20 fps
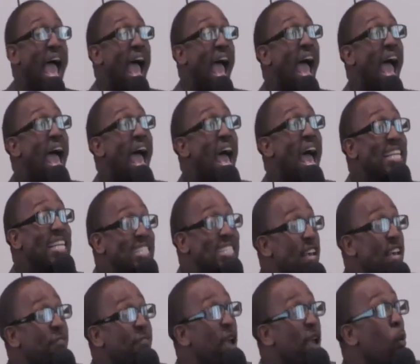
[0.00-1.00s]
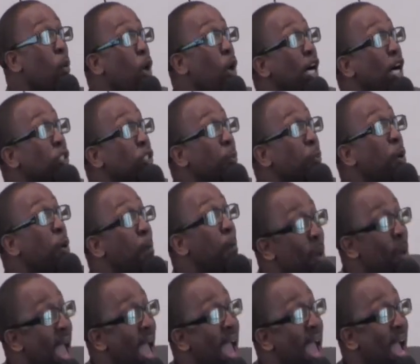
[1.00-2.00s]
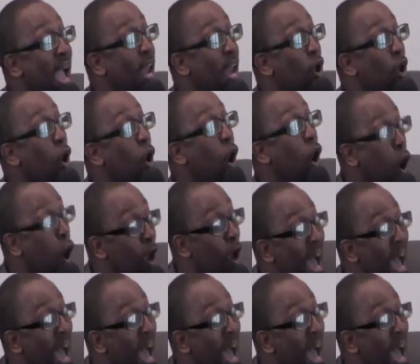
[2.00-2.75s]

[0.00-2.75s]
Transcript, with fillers: As if it was prepared on a